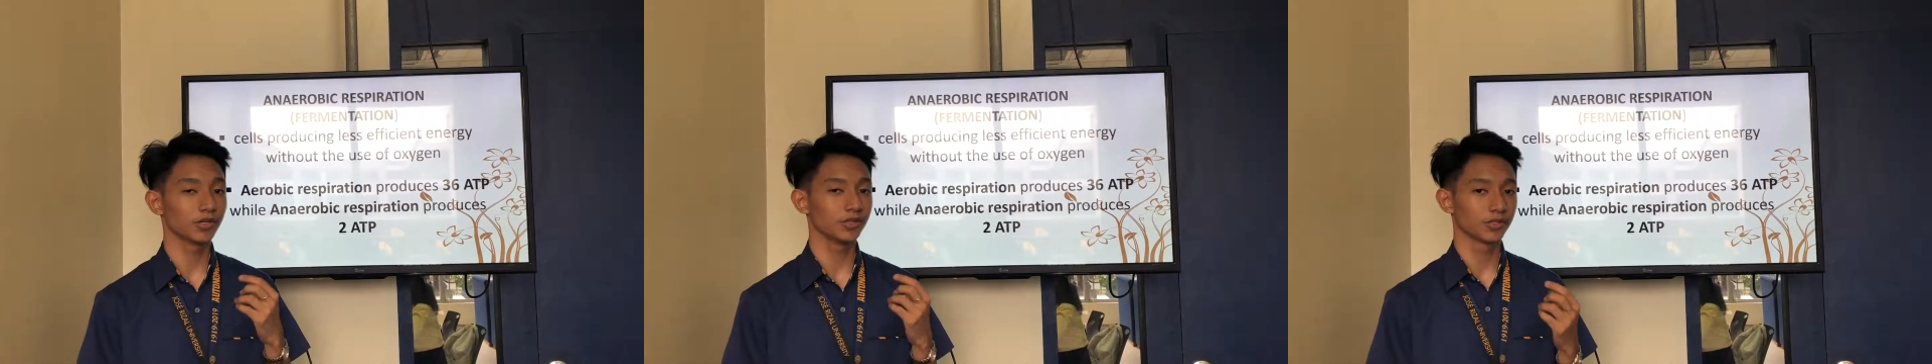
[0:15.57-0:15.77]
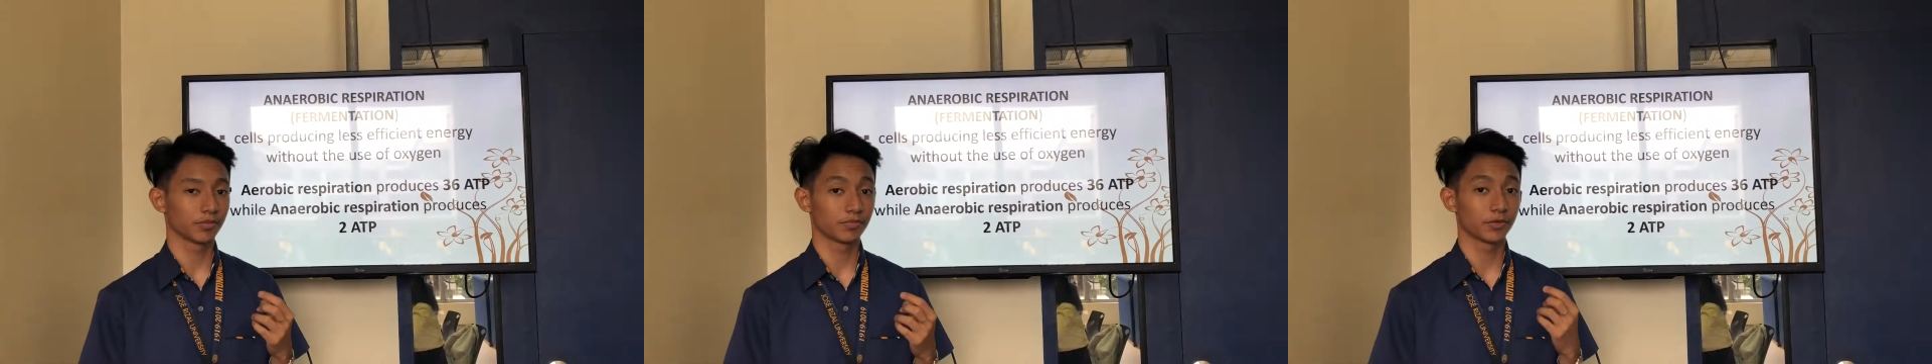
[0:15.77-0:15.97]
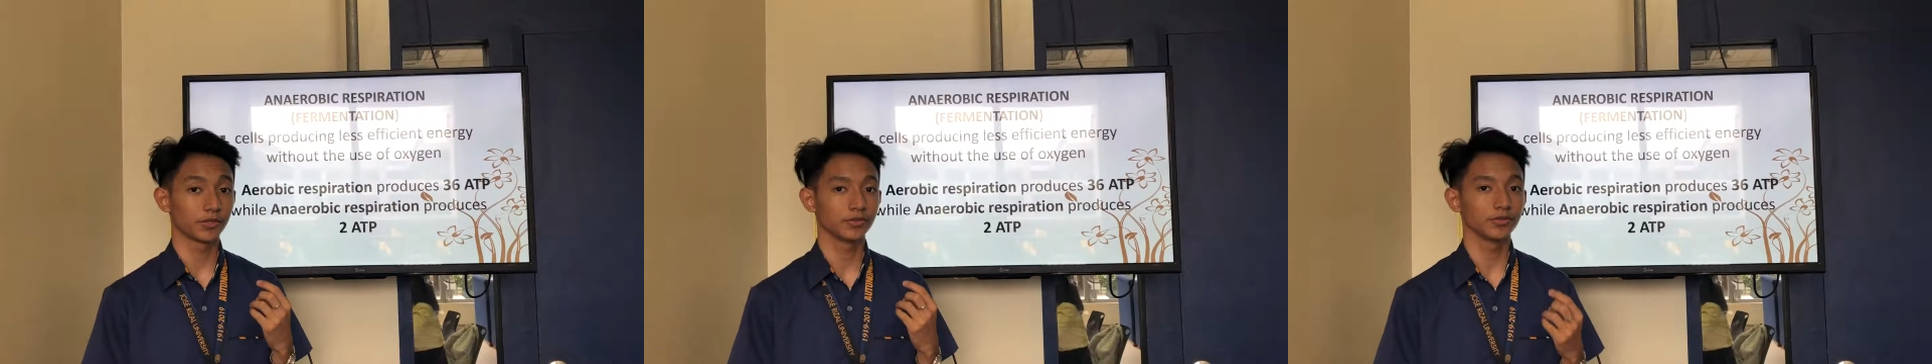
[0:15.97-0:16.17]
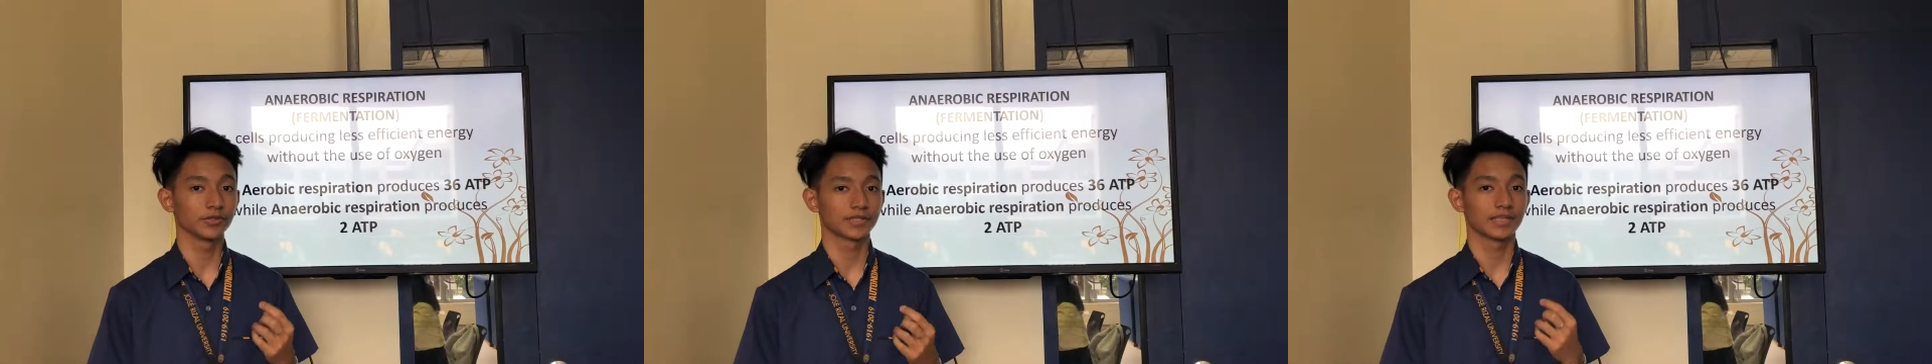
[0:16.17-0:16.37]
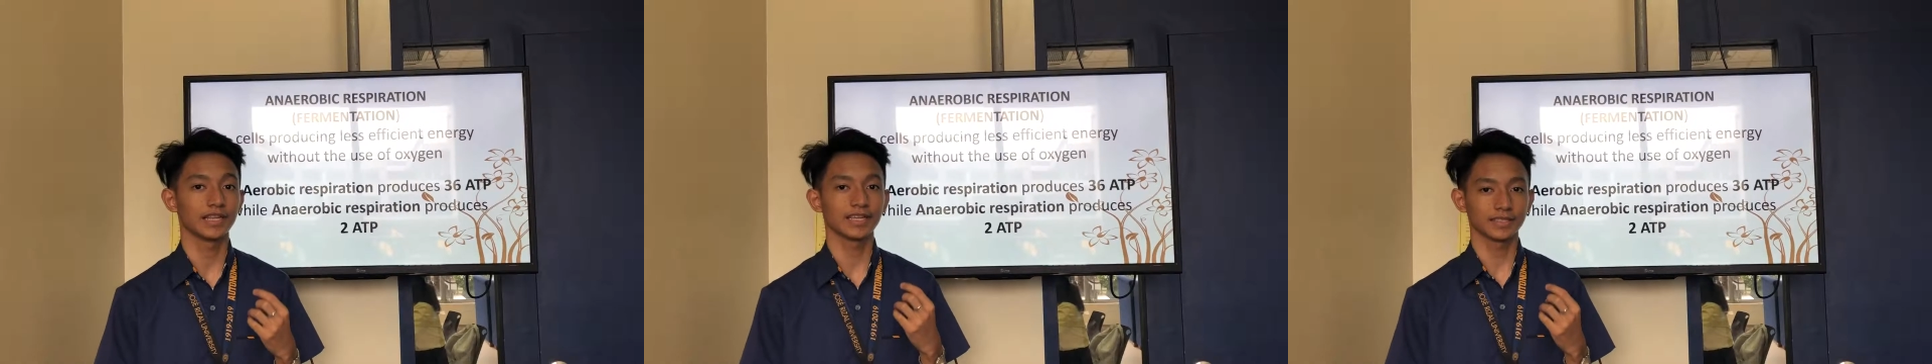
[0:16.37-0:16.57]
to
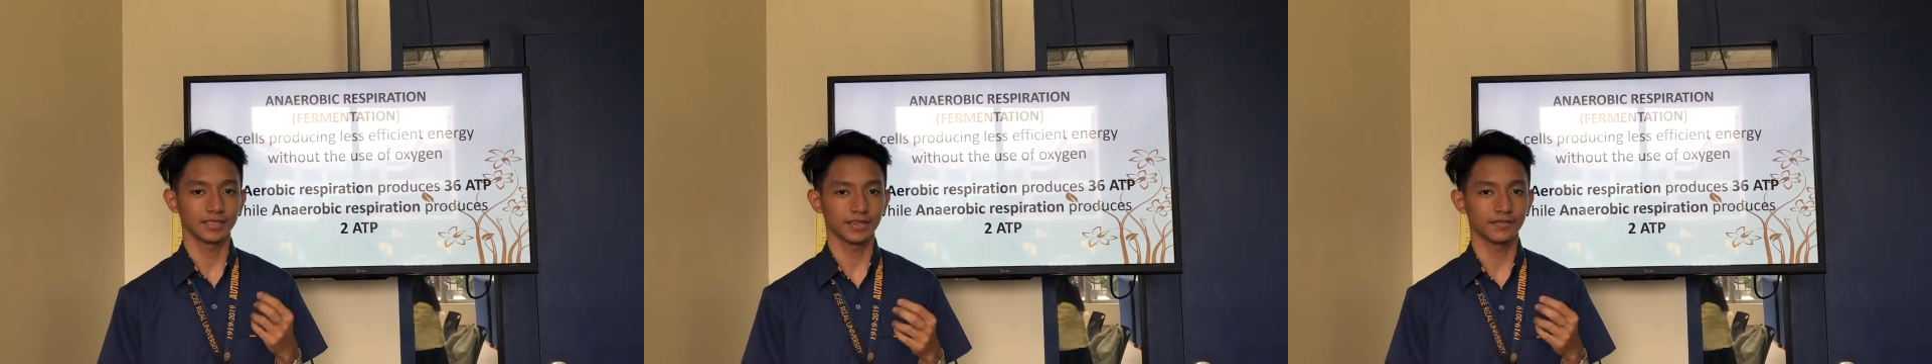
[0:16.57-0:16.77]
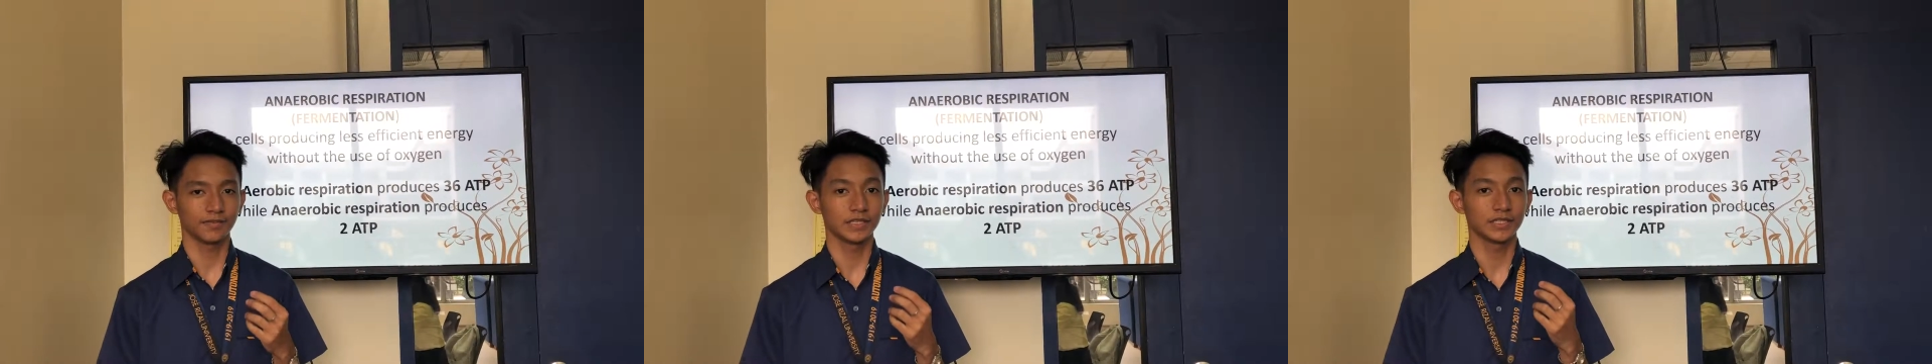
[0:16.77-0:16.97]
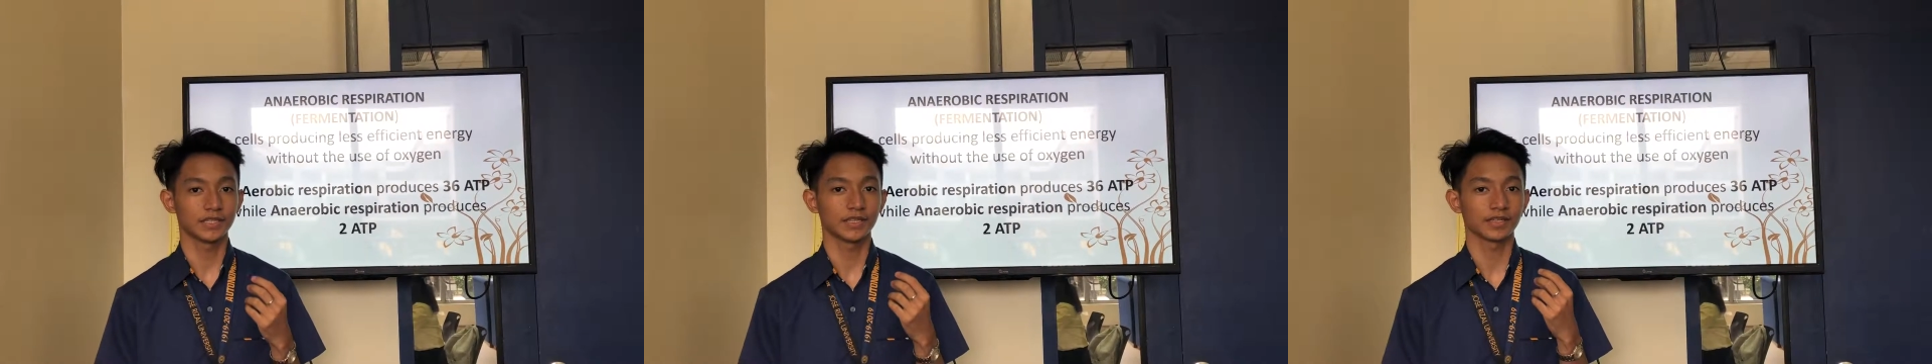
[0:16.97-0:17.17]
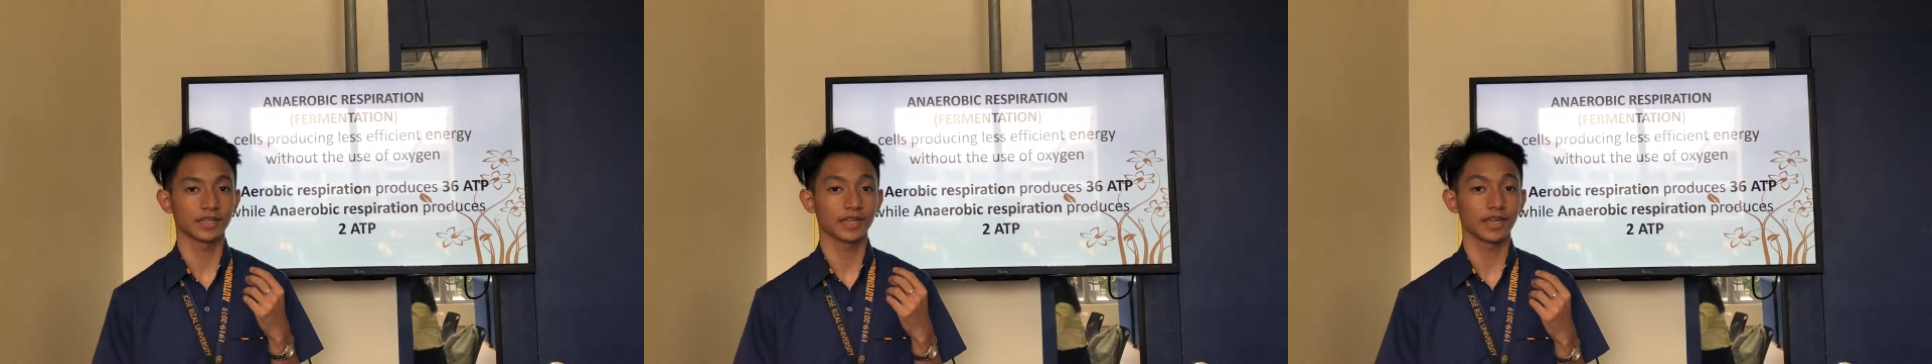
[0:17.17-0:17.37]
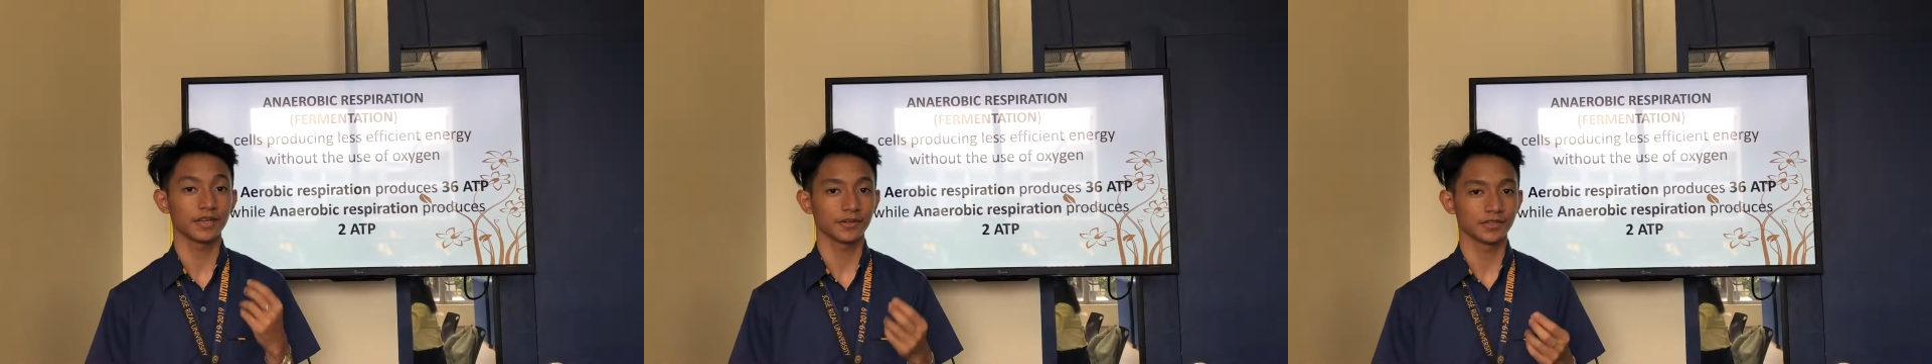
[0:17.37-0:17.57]
produce less efficient
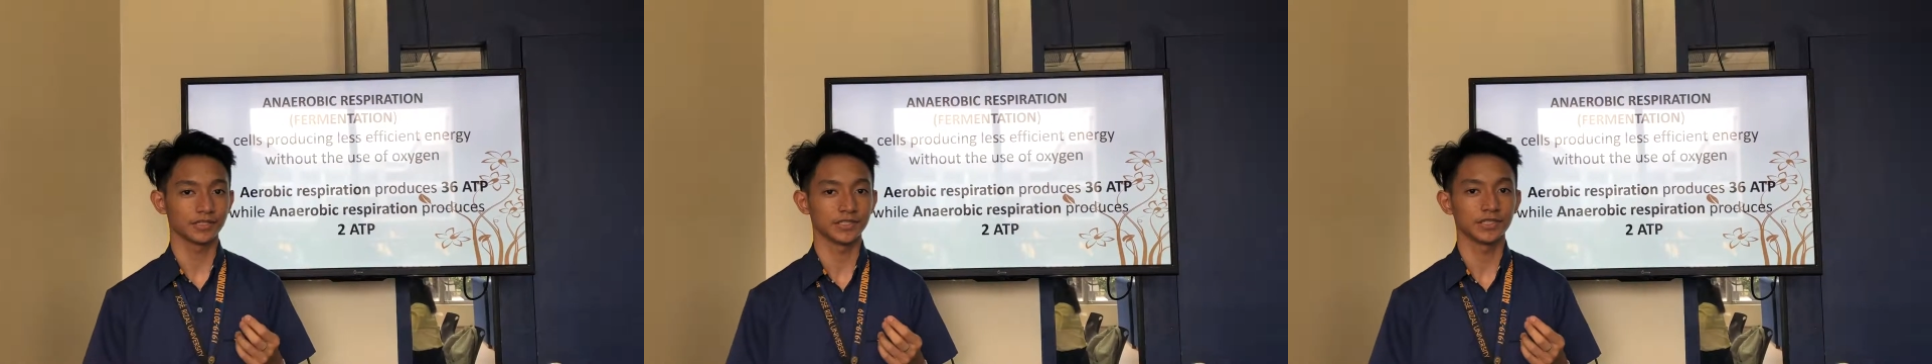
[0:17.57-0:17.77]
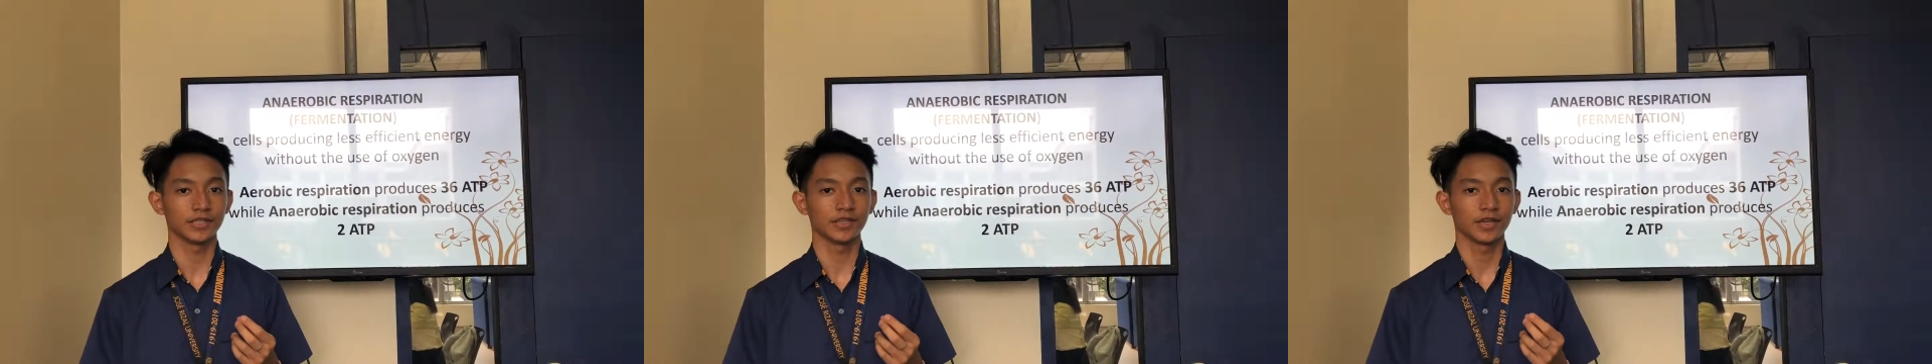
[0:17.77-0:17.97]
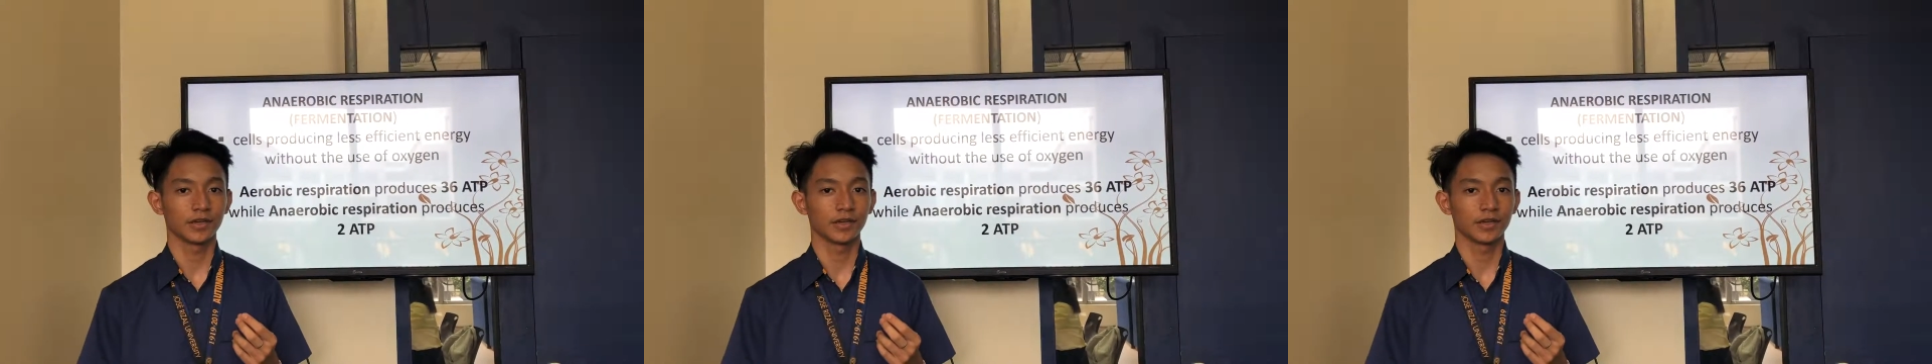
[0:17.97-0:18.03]
energy